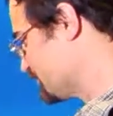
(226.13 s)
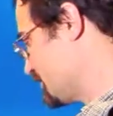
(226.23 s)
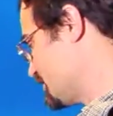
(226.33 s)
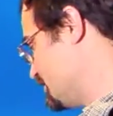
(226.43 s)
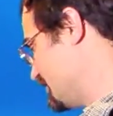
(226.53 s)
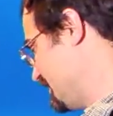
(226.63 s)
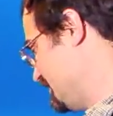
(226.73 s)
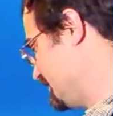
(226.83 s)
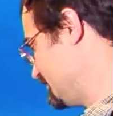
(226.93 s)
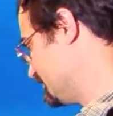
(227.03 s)
one's audio
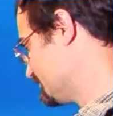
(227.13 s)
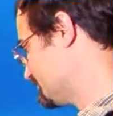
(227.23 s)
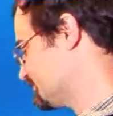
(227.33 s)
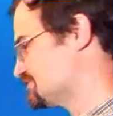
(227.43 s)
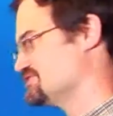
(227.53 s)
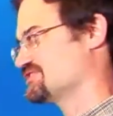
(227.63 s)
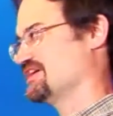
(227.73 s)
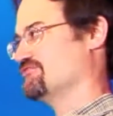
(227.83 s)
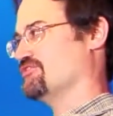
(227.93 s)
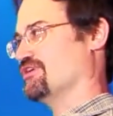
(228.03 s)
gain here,
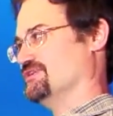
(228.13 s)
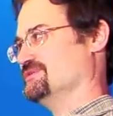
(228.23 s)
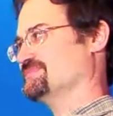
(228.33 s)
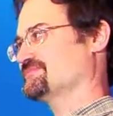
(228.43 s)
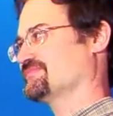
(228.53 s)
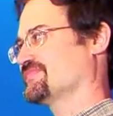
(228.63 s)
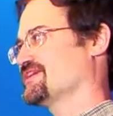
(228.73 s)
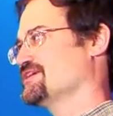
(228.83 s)
just kind of volume.